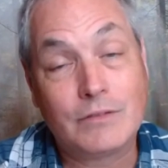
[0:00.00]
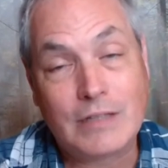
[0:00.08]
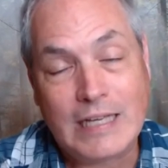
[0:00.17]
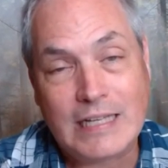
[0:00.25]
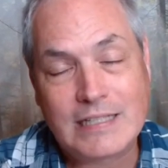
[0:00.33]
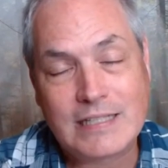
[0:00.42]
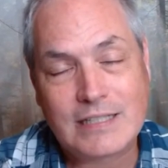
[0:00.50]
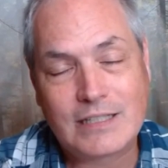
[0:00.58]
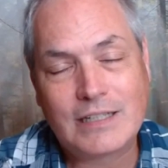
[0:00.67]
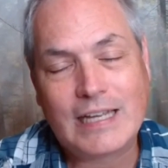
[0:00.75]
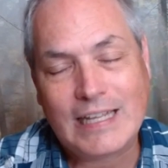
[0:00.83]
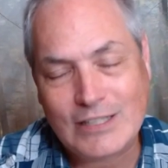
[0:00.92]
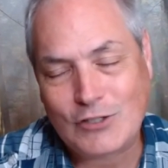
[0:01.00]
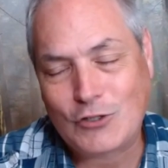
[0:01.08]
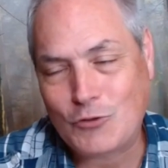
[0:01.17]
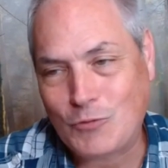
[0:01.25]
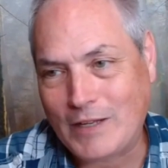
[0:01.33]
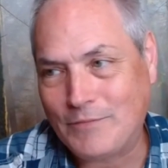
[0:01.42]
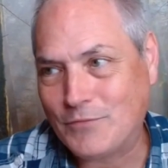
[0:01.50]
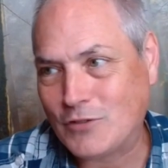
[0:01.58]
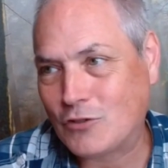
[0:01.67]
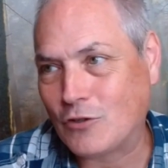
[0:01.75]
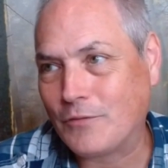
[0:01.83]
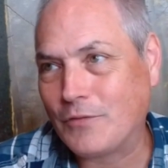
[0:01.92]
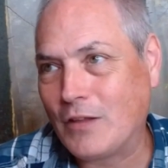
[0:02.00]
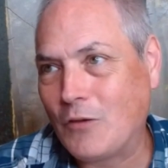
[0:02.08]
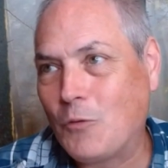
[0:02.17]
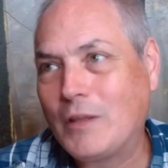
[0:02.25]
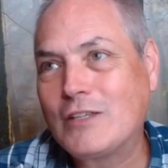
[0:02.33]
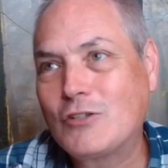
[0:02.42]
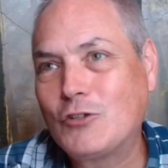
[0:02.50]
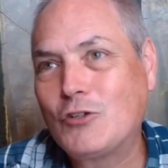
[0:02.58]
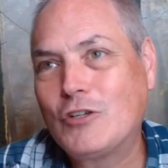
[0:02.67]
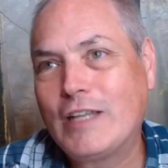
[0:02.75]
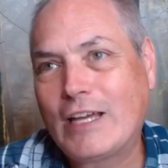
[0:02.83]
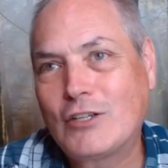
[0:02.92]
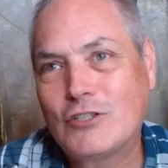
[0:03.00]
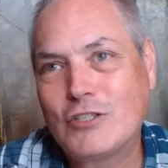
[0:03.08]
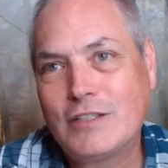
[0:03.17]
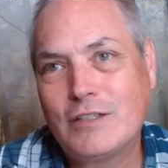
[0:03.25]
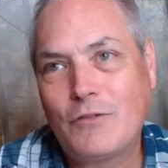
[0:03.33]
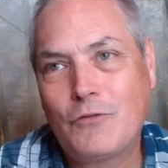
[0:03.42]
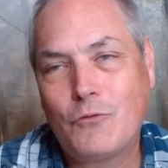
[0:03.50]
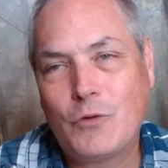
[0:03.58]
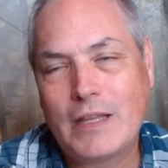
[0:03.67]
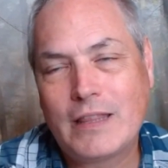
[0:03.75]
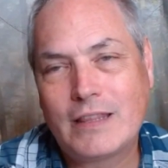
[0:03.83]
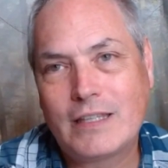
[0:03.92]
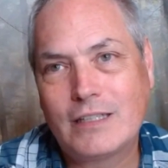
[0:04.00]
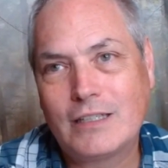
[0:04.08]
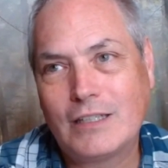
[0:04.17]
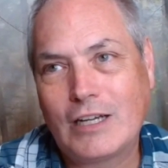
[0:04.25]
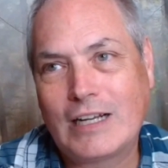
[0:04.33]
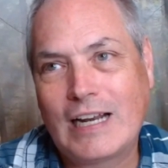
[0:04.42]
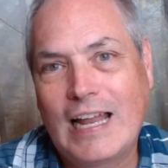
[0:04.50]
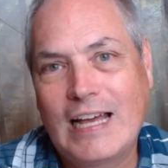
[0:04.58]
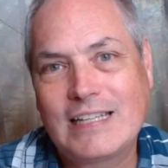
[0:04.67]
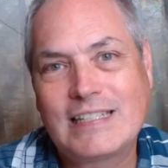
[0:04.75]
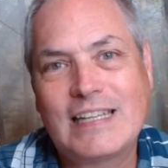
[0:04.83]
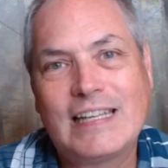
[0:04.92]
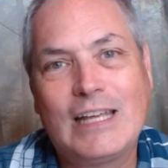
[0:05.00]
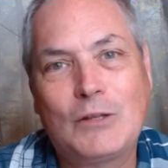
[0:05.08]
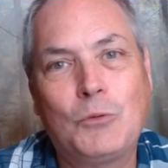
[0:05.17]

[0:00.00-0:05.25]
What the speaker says: it's a good way. So when there's a good connection with a class, it